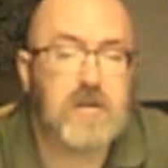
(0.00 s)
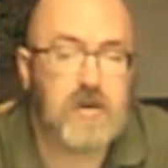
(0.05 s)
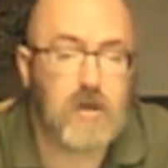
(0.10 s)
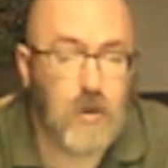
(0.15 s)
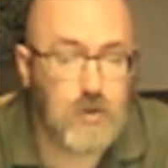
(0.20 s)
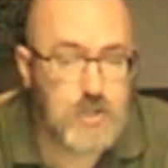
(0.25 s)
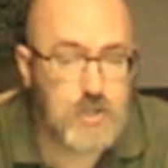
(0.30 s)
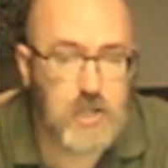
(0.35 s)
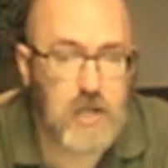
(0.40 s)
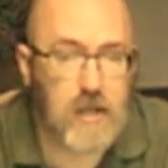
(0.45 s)

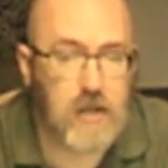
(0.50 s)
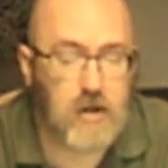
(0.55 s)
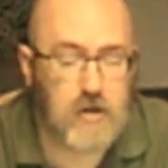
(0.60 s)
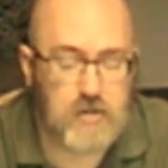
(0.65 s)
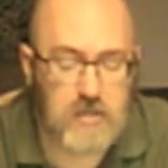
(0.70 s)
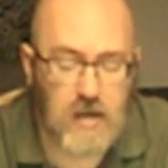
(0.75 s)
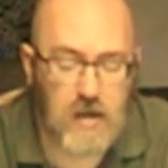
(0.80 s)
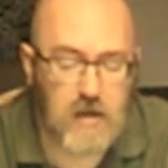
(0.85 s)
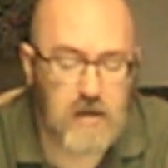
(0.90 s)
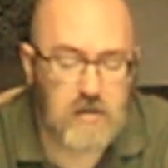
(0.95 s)

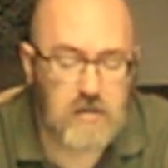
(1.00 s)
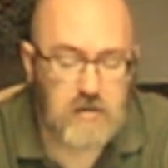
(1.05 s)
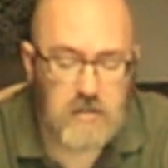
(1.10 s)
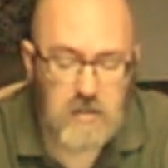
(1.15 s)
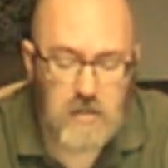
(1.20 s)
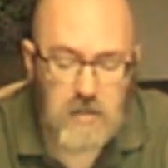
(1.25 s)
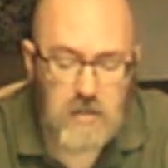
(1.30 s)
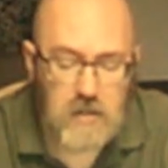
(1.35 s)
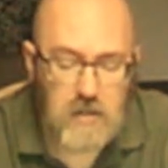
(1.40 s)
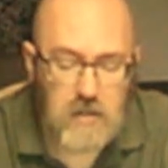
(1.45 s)
Negotiator tile,
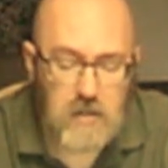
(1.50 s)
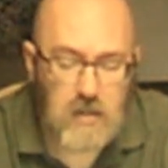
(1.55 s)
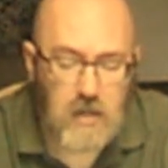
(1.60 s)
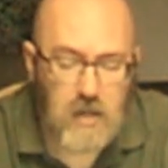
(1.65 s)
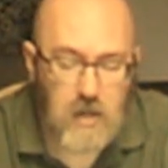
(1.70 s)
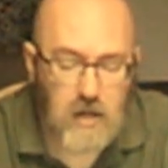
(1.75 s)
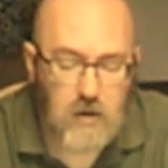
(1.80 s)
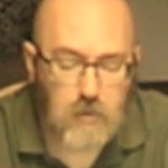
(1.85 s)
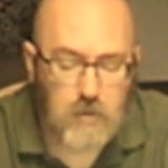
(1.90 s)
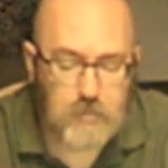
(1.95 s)

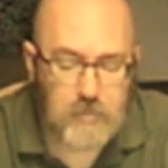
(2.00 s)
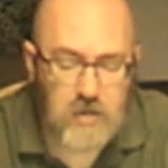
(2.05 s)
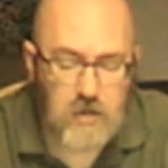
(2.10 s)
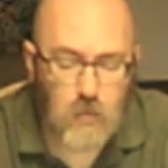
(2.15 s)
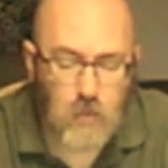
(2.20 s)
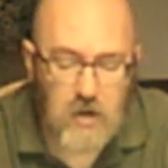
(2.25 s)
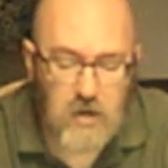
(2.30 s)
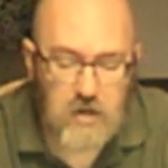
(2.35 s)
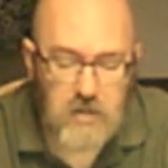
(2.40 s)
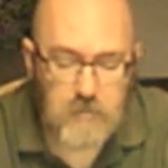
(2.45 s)
would be
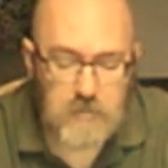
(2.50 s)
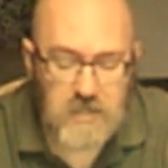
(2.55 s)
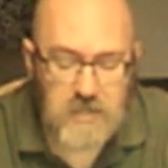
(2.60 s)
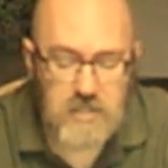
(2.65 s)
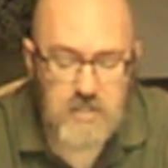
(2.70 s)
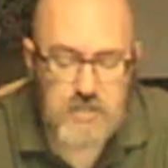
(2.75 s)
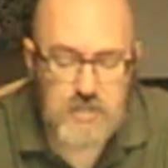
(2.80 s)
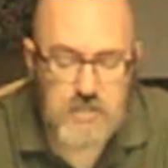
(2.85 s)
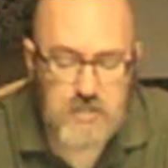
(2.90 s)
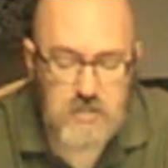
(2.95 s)
a welcome
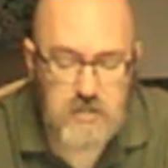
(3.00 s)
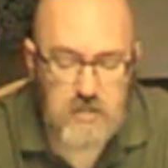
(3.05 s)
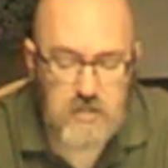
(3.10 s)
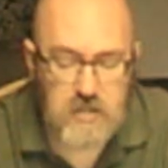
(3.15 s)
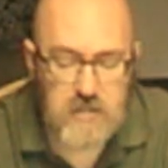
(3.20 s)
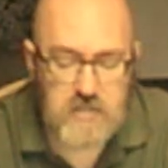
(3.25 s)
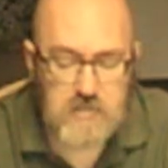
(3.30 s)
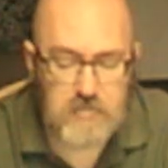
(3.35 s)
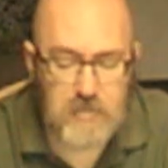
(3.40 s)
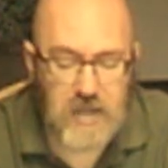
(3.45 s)
addition to
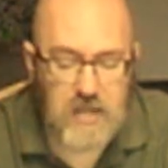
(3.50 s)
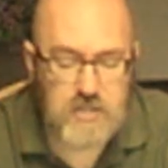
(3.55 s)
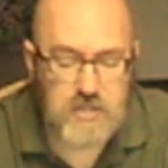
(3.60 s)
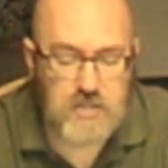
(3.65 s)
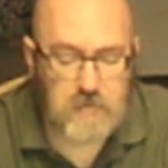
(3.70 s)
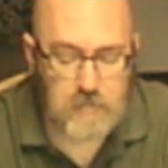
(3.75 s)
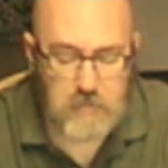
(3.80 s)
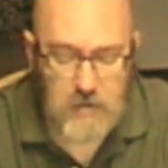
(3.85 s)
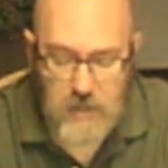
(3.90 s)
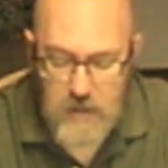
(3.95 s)
the
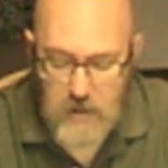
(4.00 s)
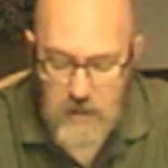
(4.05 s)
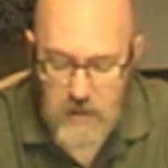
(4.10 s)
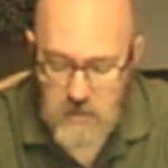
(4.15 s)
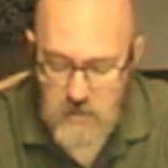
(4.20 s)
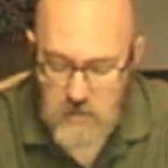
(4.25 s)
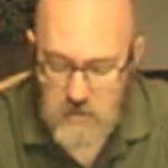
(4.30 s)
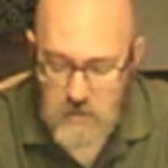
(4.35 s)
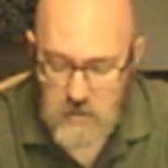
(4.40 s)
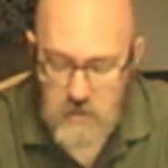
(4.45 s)
expansion
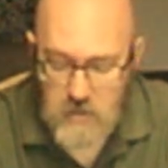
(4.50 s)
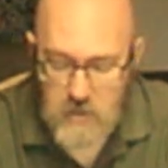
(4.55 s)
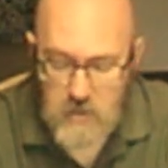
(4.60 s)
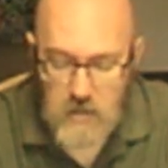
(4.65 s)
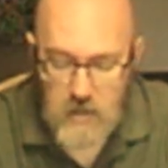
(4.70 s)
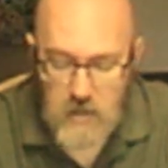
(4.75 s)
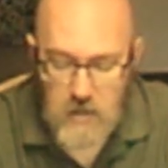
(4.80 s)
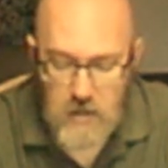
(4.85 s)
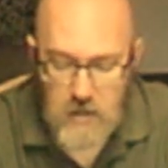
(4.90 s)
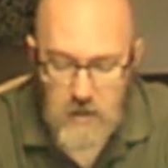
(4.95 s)
pack.
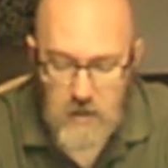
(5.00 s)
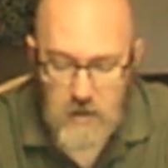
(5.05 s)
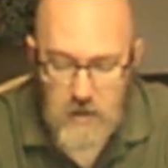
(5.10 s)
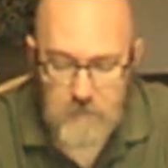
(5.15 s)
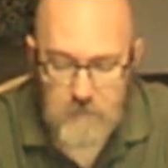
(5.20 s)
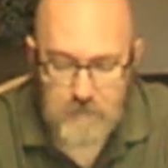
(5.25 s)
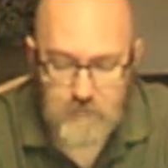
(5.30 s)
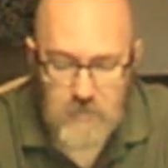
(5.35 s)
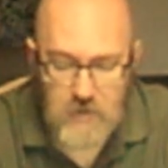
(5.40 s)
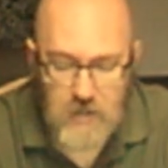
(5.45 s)

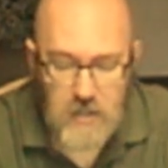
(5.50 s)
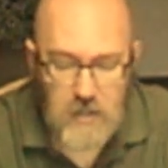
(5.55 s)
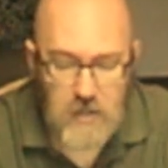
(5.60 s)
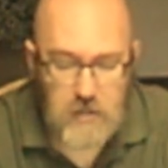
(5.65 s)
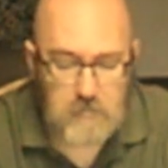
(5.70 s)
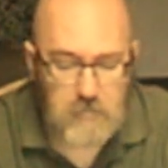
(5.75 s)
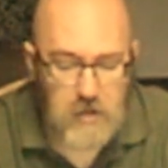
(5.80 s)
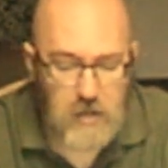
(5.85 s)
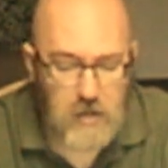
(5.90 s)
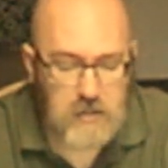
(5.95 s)
Uh,
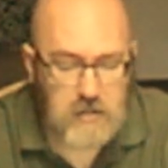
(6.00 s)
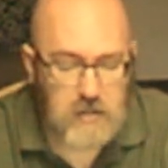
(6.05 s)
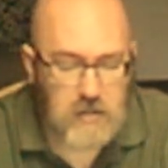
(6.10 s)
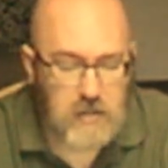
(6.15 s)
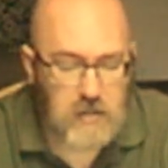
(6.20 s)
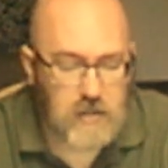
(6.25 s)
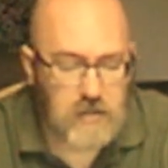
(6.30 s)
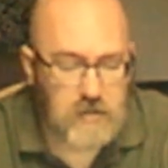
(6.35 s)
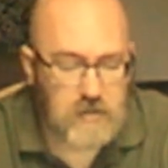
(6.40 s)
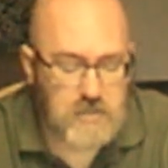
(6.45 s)
but
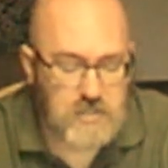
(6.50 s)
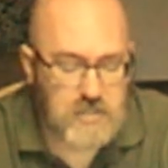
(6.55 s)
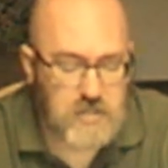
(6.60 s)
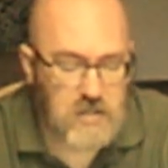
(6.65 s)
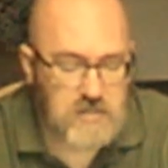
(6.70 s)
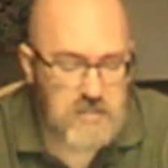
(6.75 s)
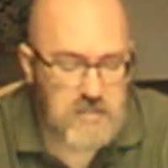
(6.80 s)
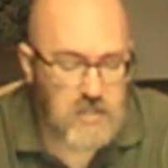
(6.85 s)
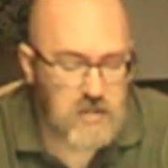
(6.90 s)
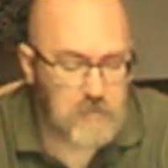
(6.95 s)
there's
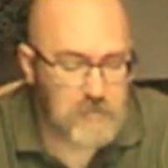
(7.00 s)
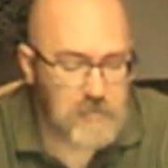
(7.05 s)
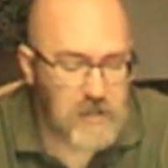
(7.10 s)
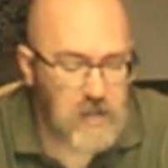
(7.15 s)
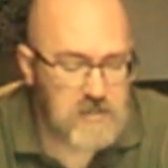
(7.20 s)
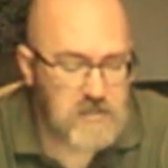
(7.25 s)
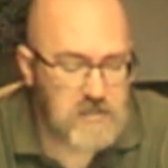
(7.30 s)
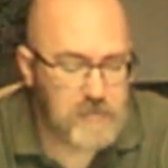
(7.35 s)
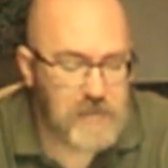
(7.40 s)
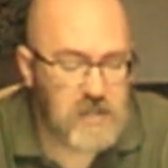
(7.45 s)
also the
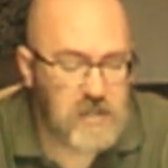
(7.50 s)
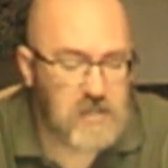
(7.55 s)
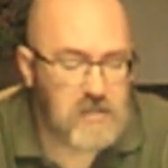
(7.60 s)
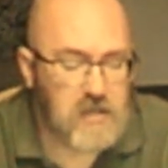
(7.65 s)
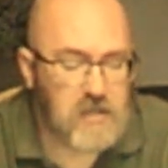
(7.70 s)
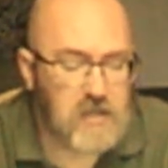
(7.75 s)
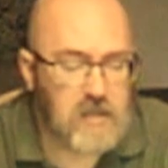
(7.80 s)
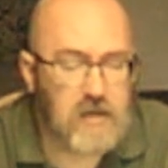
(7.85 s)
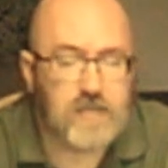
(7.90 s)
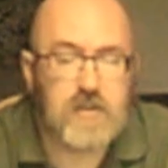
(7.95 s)

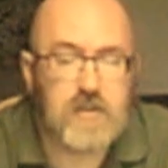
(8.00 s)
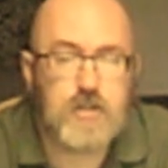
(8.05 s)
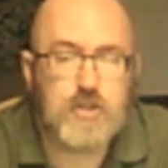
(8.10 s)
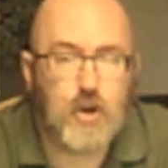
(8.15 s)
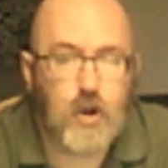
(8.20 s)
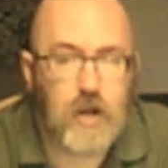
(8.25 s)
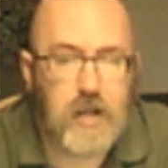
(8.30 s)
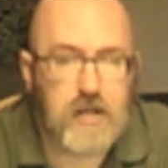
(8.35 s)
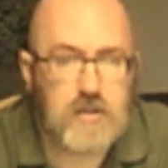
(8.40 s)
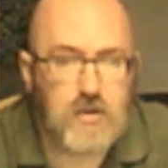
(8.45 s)
possibility of the
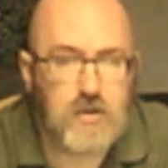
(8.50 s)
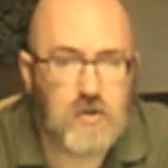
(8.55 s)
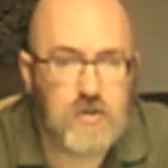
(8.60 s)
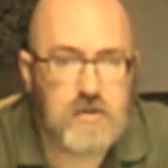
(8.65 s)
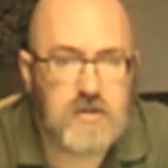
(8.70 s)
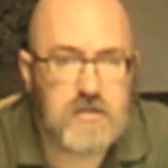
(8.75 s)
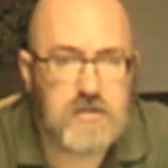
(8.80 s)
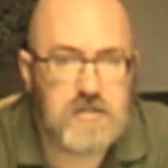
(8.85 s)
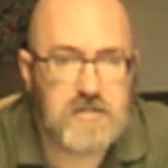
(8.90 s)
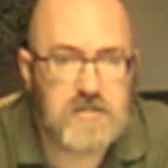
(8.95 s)
trade
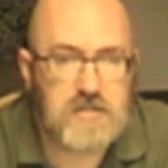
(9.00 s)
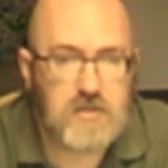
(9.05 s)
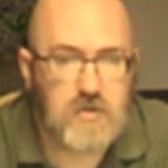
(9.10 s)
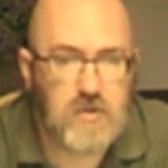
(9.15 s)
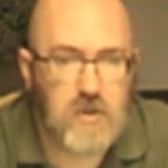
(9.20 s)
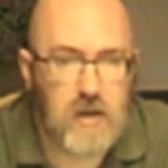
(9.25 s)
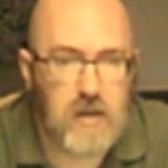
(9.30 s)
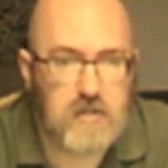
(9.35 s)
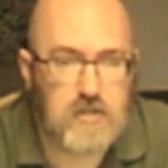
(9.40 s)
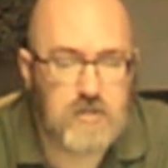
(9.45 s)
tokens.
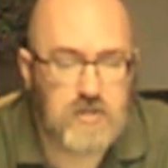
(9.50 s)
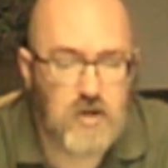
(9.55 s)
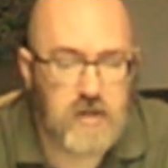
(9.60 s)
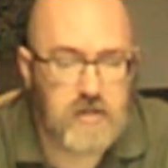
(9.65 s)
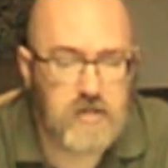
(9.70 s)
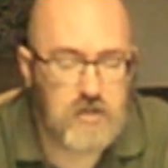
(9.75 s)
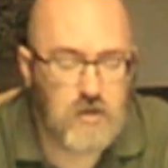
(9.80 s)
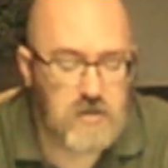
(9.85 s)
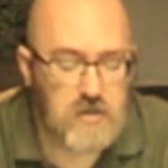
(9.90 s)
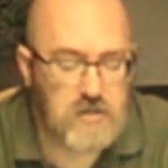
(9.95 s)
Right, the
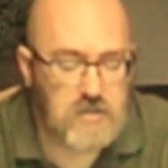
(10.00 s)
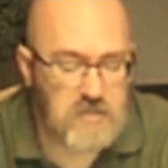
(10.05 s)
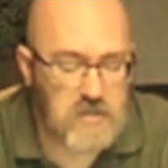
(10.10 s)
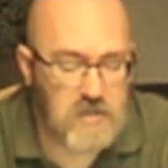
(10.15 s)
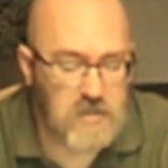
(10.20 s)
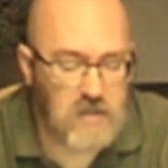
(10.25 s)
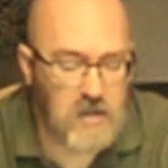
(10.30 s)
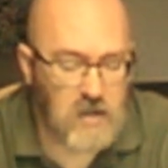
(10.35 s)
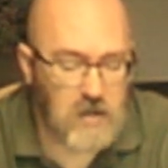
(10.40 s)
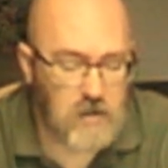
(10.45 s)
trade tokens
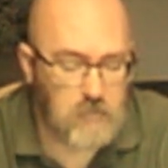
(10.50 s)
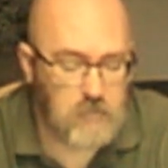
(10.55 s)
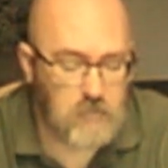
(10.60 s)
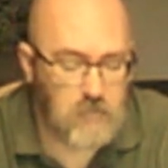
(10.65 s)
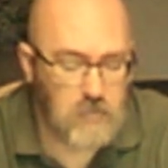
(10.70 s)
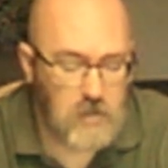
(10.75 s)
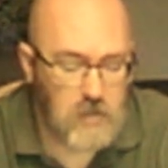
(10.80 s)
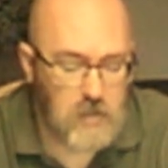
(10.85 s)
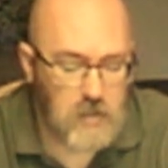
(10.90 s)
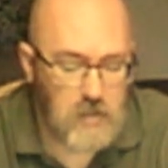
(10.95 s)
could
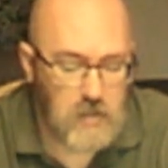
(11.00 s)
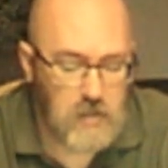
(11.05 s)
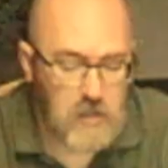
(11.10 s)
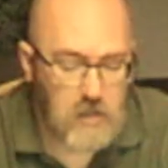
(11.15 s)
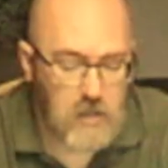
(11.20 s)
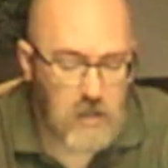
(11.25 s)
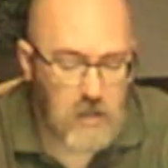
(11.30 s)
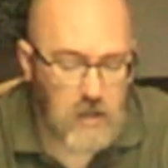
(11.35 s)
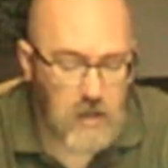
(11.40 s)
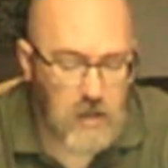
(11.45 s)
come
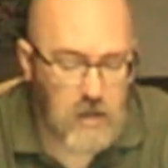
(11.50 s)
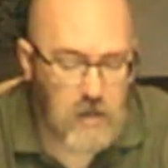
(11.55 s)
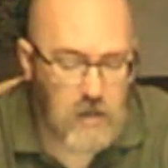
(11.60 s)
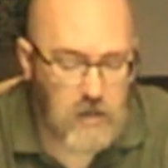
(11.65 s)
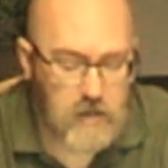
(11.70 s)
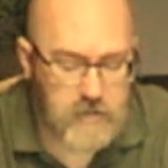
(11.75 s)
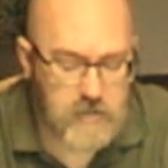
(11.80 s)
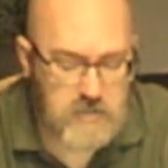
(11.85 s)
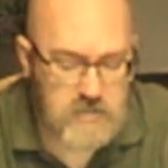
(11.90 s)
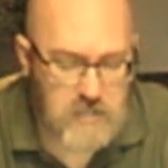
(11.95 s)

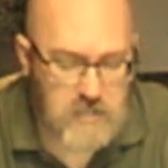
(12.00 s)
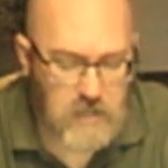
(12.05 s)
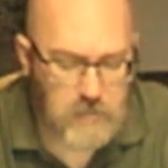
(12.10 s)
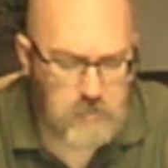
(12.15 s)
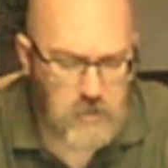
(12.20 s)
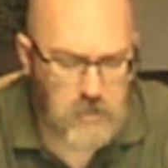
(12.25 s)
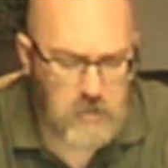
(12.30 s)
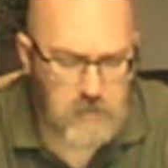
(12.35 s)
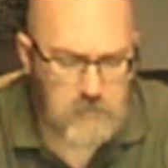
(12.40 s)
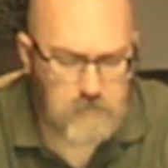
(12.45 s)
on a
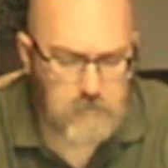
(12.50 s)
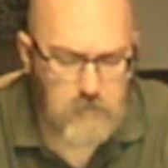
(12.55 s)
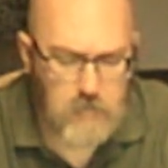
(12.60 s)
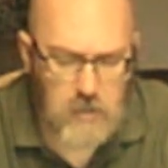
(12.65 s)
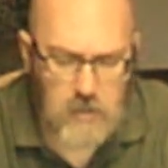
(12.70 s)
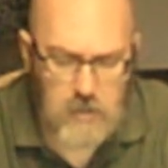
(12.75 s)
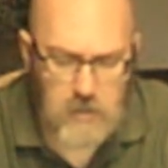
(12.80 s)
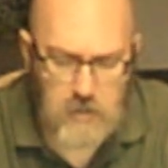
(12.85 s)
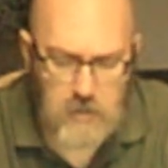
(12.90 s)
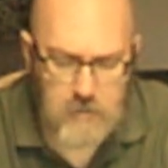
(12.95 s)
separate
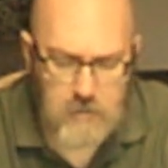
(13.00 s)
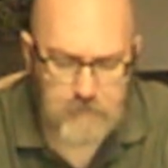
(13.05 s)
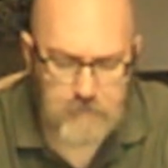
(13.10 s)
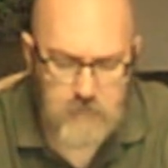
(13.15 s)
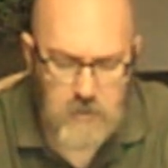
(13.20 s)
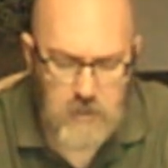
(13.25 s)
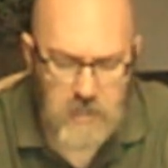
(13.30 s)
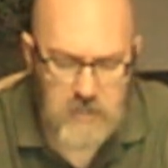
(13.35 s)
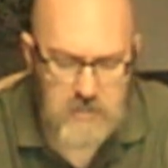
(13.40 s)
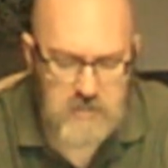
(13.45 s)

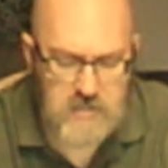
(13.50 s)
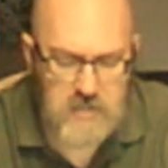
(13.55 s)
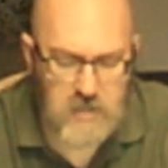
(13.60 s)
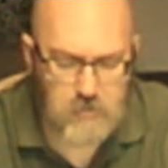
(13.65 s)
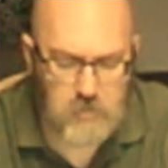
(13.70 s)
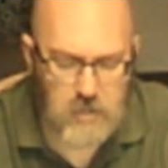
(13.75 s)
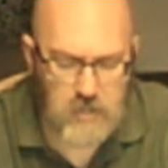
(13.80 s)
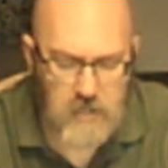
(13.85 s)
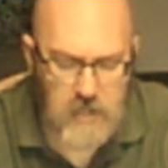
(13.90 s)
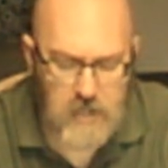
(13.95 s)
in a
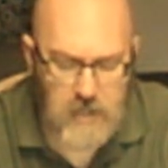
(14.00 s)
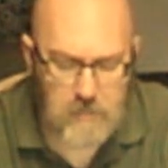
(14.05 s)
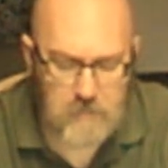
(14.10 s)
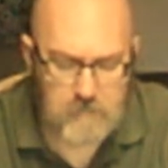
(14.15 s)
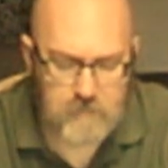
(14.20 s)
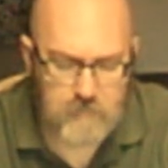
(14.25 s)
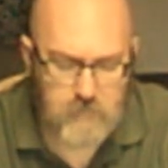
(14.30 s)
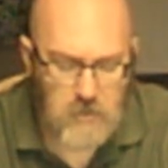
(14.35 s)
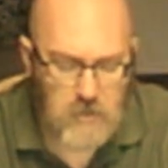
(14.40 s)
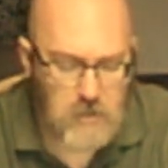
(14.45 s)
separate game,
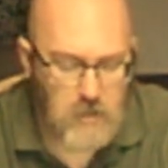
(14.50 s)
